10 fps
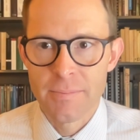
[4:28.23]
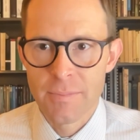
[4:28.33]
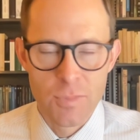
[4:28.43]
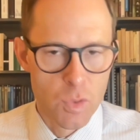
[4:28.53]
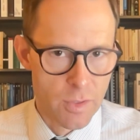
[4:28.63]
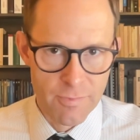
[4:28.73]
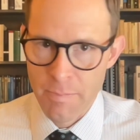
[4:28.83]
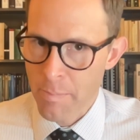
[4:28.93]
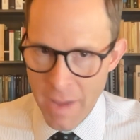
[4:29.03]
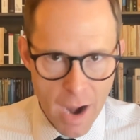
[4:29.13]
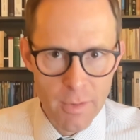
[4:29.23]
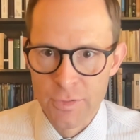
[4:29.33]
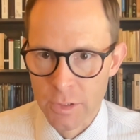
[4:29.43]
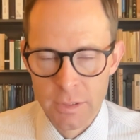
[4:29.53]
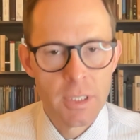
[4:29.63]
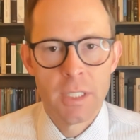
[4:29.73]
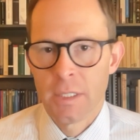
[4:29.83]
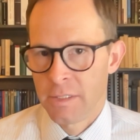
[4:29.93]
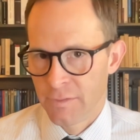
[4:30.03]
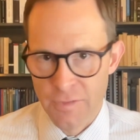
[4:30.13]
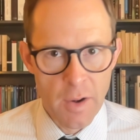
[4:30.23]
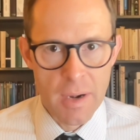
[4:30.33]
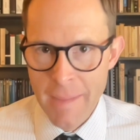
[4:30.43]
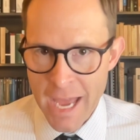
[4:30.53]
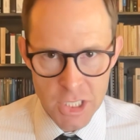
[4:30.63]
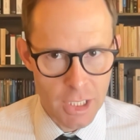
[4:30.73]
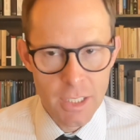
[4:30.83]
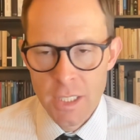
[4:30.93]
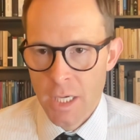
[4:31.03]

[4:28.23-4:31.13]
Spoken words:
sort of powerful fairy magic